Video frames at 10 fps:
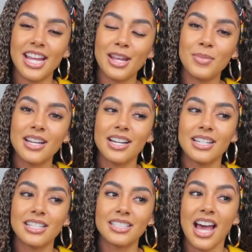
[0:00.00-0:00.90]
of the day
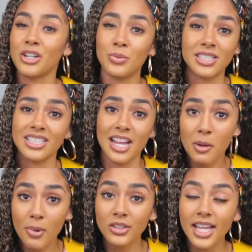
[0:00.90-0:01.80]
because I don't want to stay
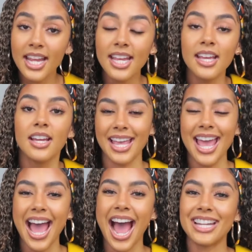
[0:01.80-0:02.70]
up all night.
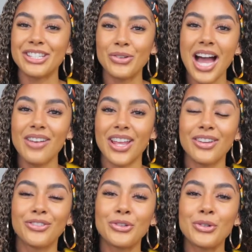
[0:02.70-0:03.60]
I do have
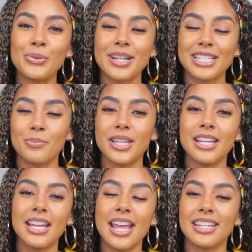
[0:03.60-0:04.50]
a full
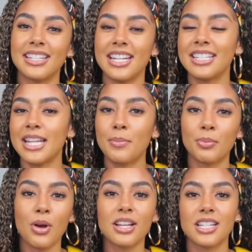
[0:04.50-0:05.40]
recipe and an
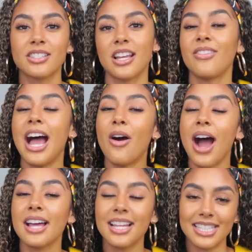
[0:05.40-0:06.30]
in-depth process of how
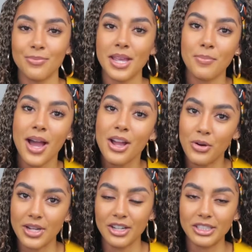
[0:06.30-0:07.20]
I like to make my
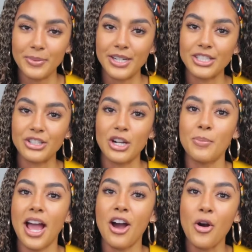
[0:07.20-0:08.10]
own elderberry
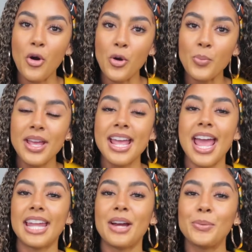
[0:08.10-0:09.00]
syrup at home,
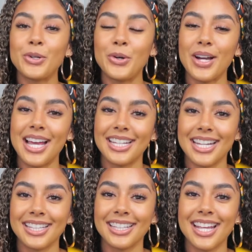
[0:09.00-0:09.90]
and I will go ahead
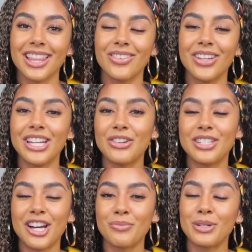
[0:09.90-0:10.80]
and link the
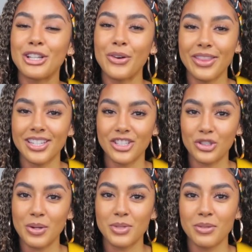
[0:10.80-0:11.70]
video down below in the
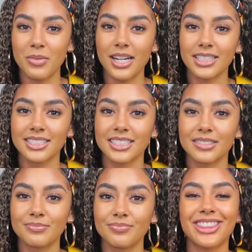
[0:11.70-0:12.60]
description box.
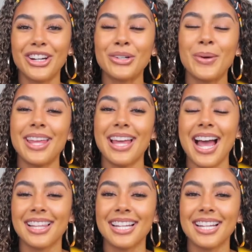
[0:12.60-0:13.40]
The third way